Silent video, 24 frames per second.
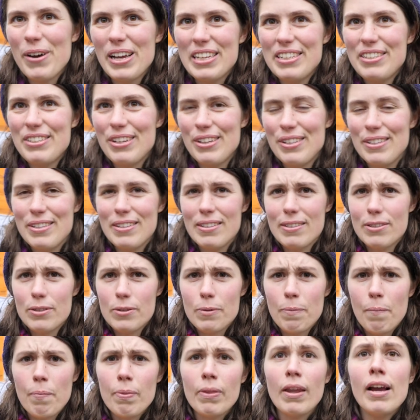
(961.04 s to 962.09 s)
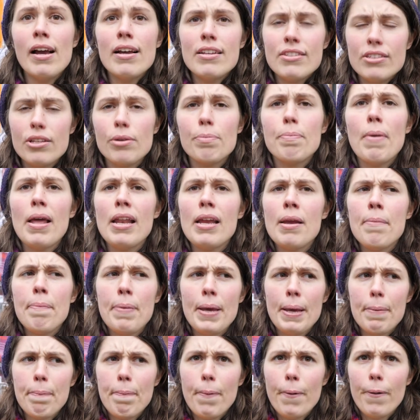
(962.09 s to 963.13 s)
questions. So many
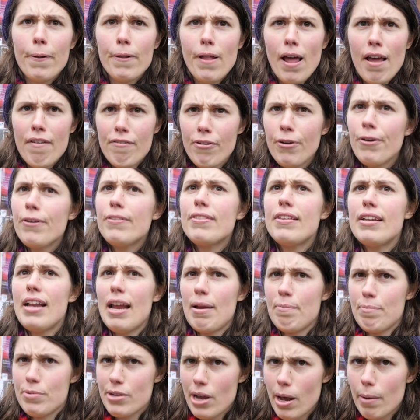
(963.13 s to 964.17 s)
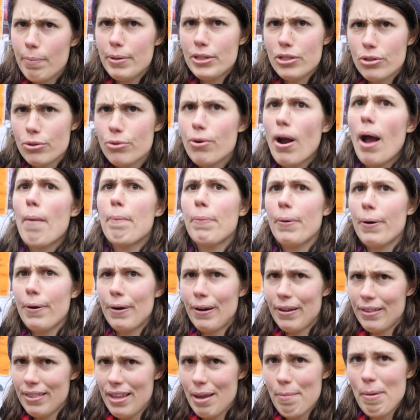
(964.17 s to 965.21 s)
people have heard the name Thomas
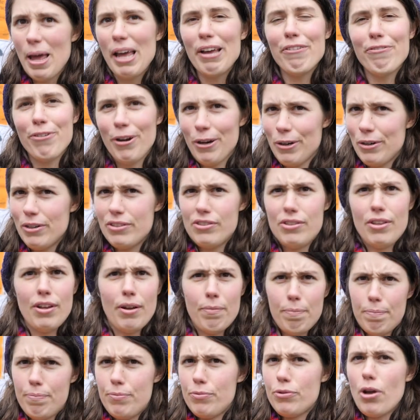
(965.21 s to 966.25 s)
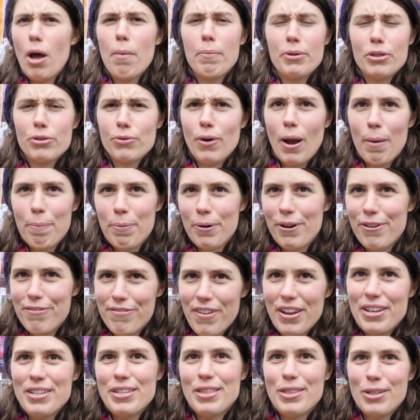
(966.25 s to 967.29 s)
Crapper, and they may have heard that Thomas Crapper
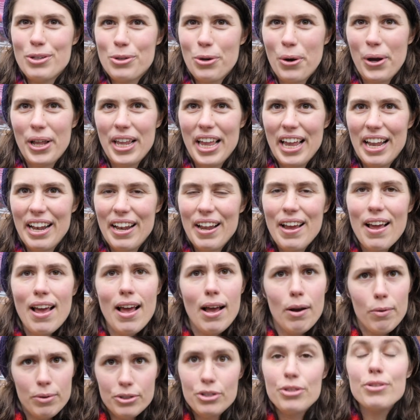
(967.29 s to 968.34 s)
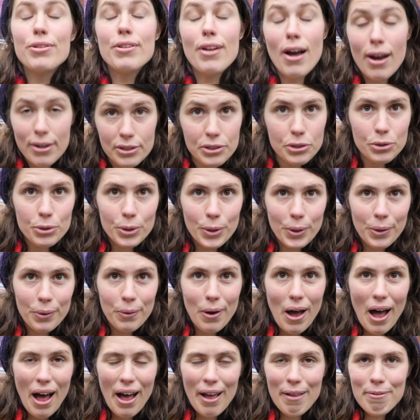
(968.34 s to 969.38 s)
invented the toilet, which is not true.
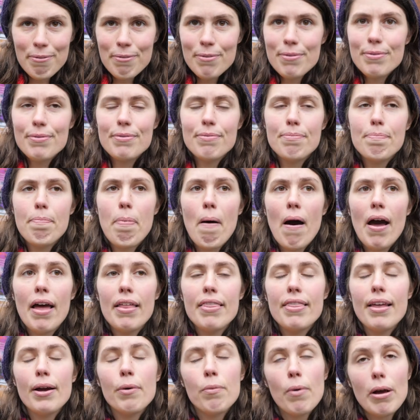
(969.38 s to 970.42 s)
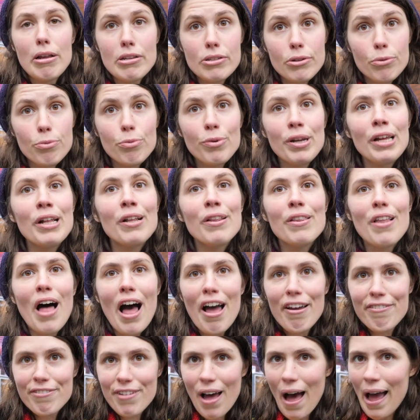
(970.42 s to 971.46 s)
Um, but there was a real
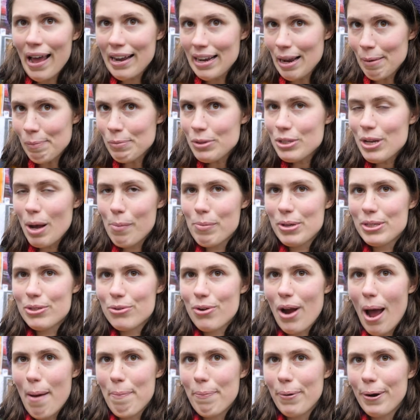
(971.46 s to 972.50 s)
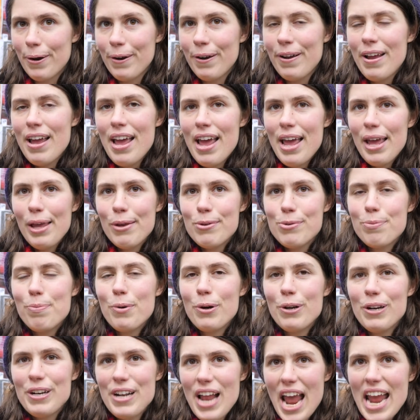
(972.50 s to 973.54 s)
live guy named Thomas Crapper. He was
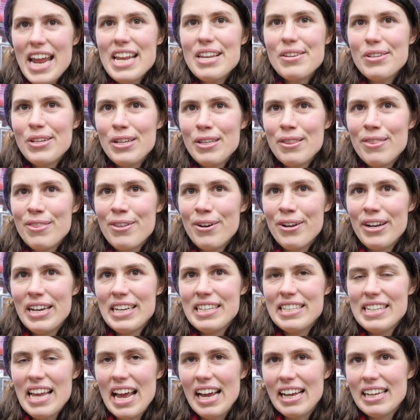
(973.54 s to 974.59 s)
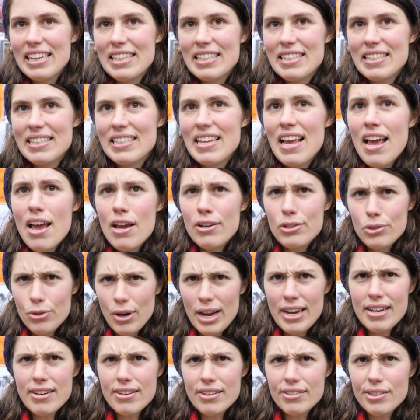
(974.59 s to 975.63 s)
born in 1836,
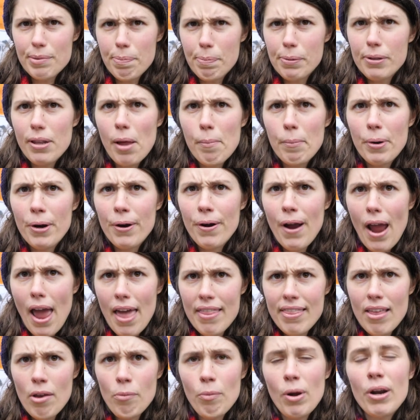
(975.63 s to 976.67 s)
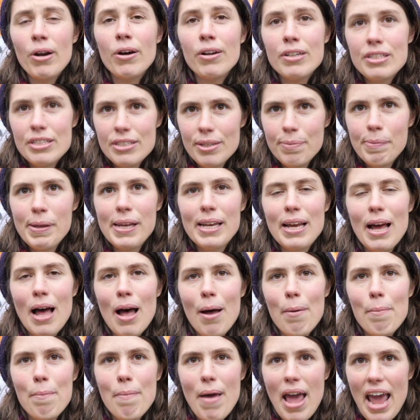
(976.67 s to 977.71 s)
trained as a plumber, and then went on to
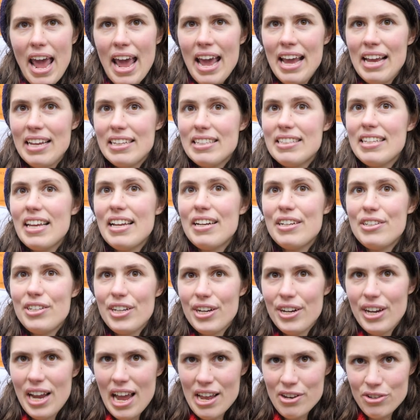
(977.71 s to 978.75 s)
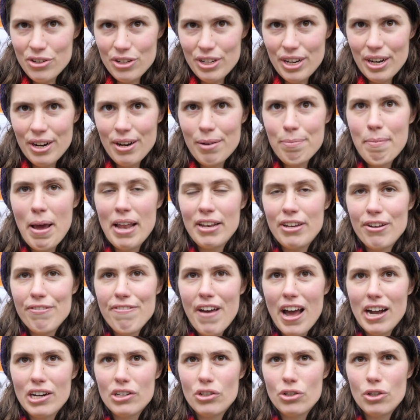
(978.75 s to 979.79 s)
become a sanitary engineer and
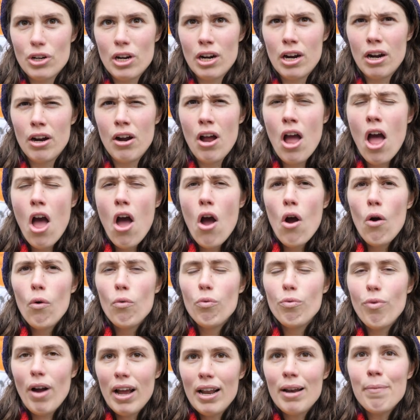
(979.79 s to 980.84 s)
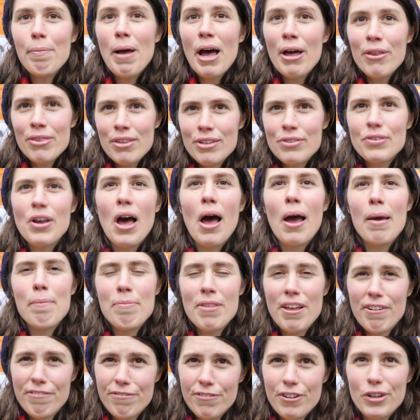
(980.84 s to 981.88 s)
manufacturer right about the
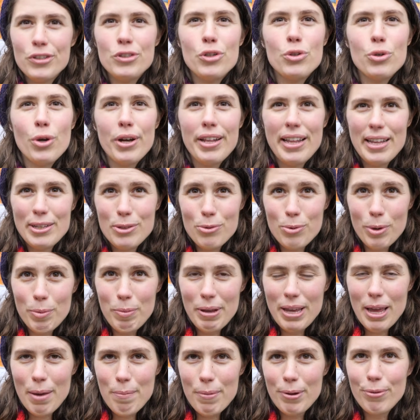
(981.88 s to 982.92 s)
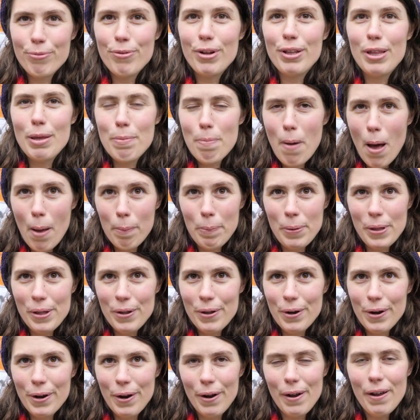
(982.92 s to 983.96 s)
time that flush toilets were becoming really
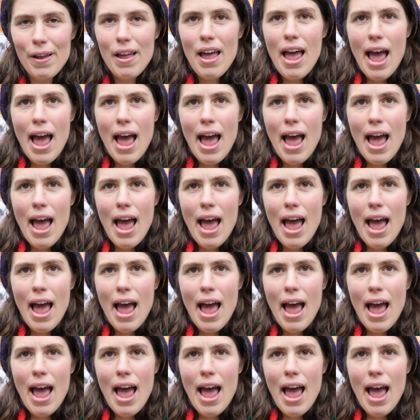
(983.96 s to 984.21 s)
popular.